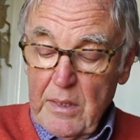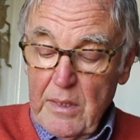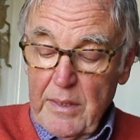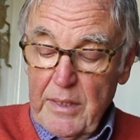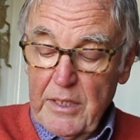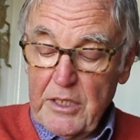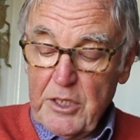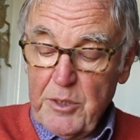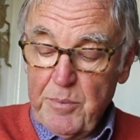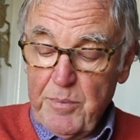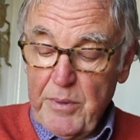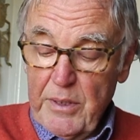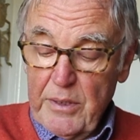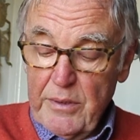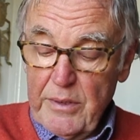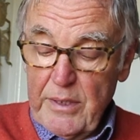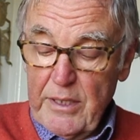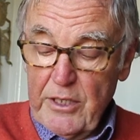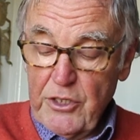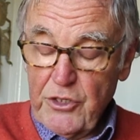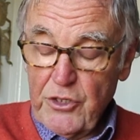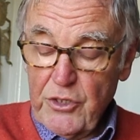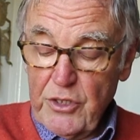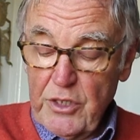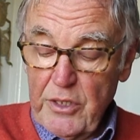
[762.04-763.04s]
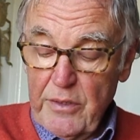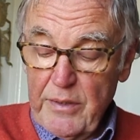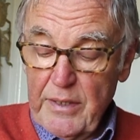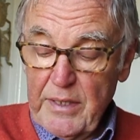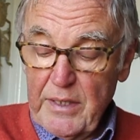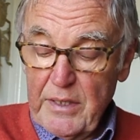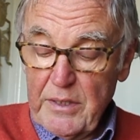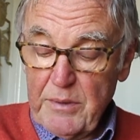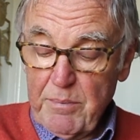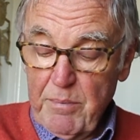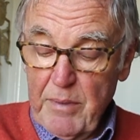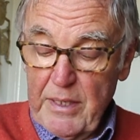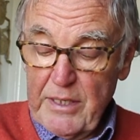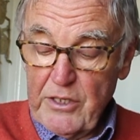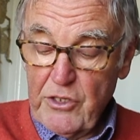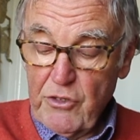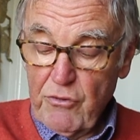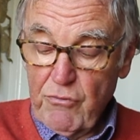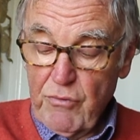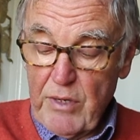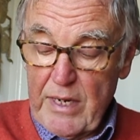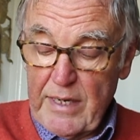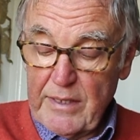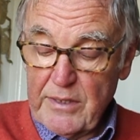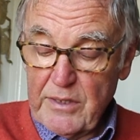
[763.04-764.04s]
Experiential knowing is my
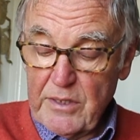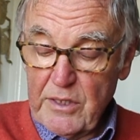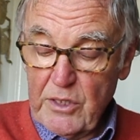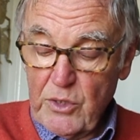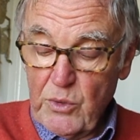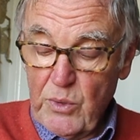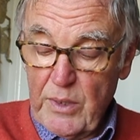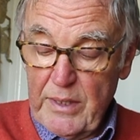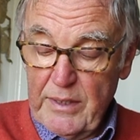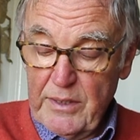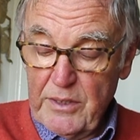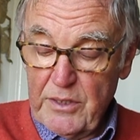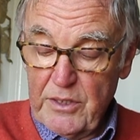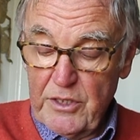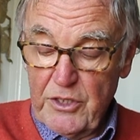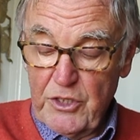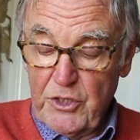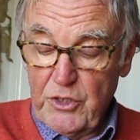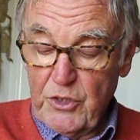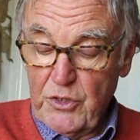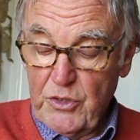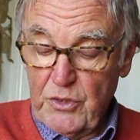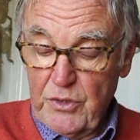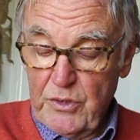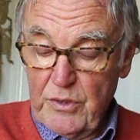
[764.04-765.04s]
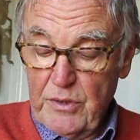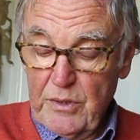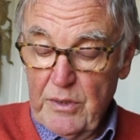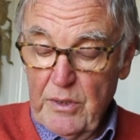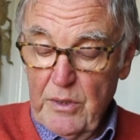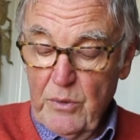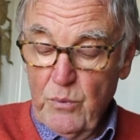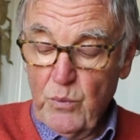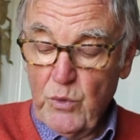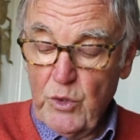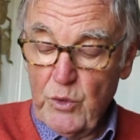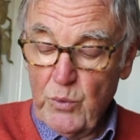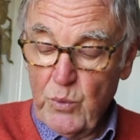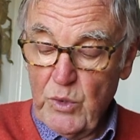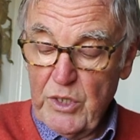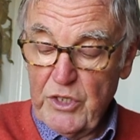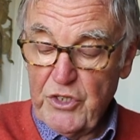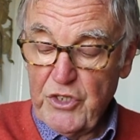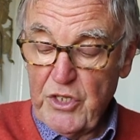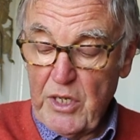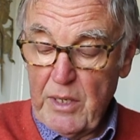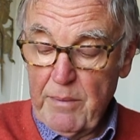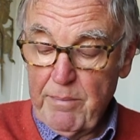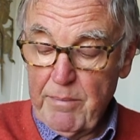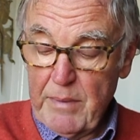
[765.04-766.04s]
direct acquaintance with
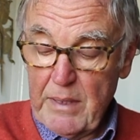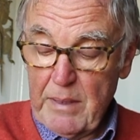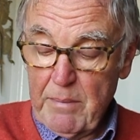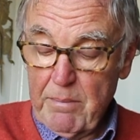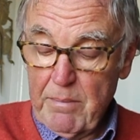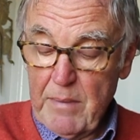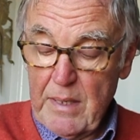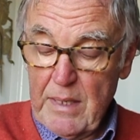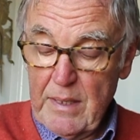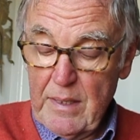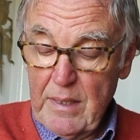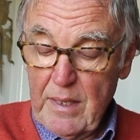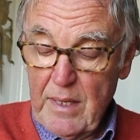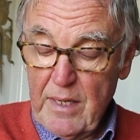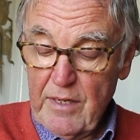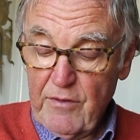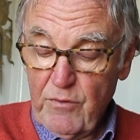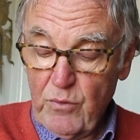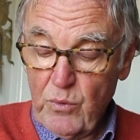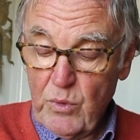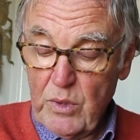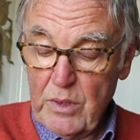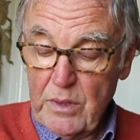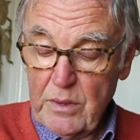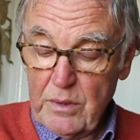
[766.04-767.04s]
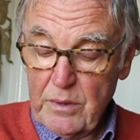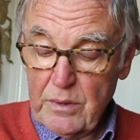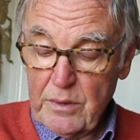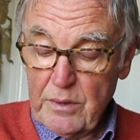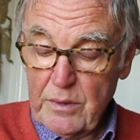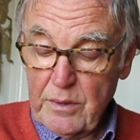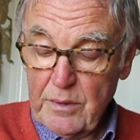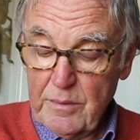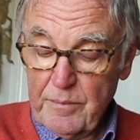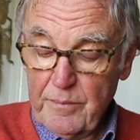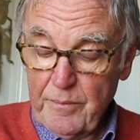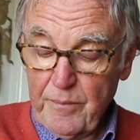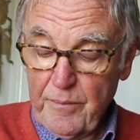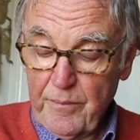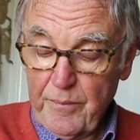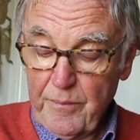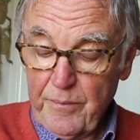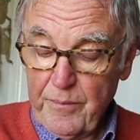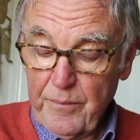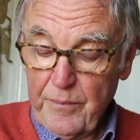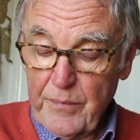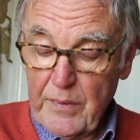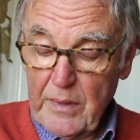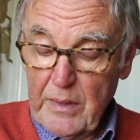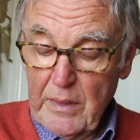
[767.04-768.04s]
which I meet my life world.
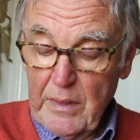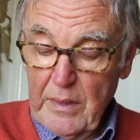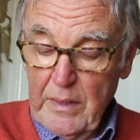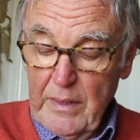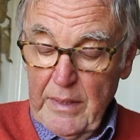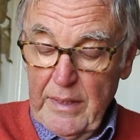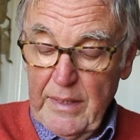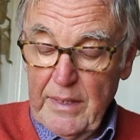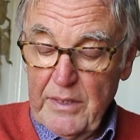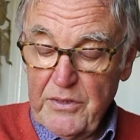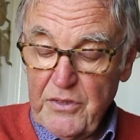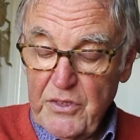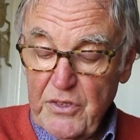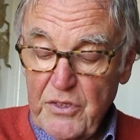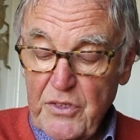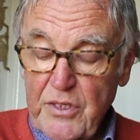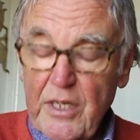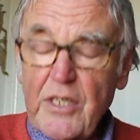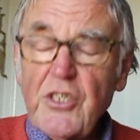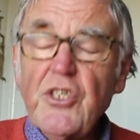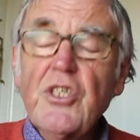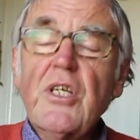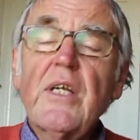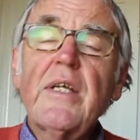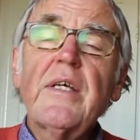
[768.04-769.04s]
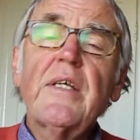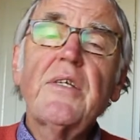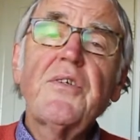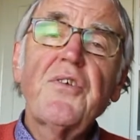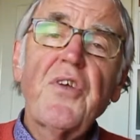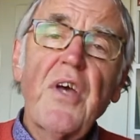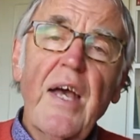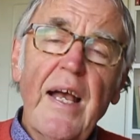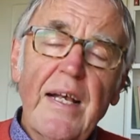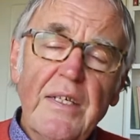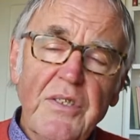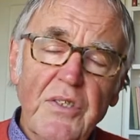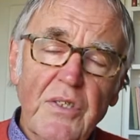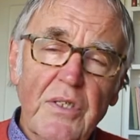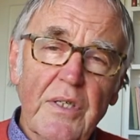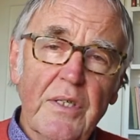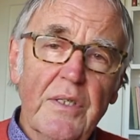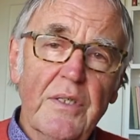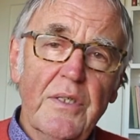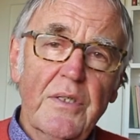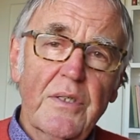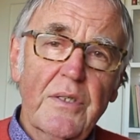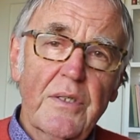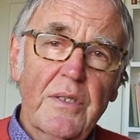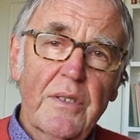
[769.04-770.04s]
It's essentially
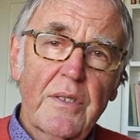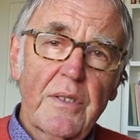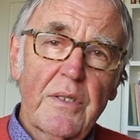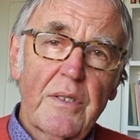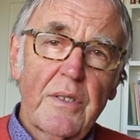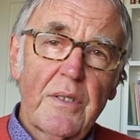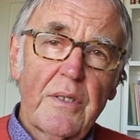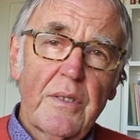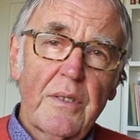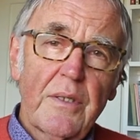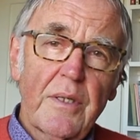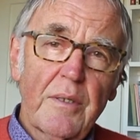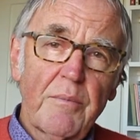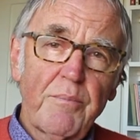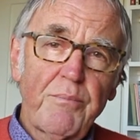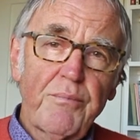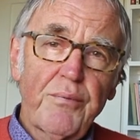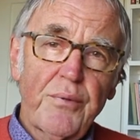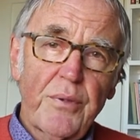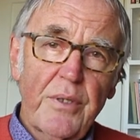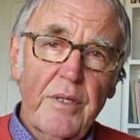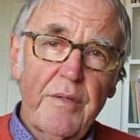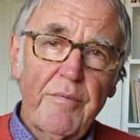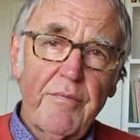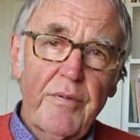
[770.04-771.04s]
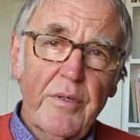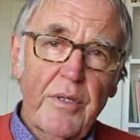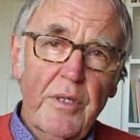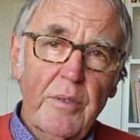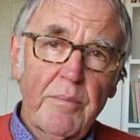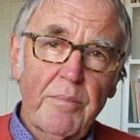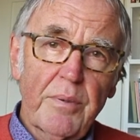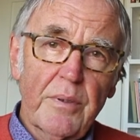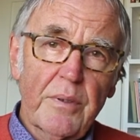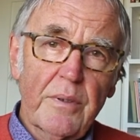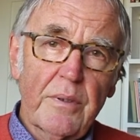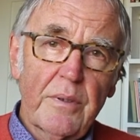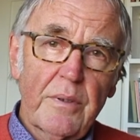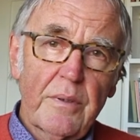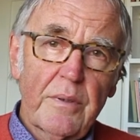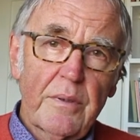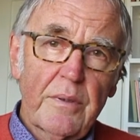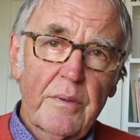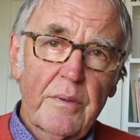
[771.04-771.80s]
tacit and pre-verbal.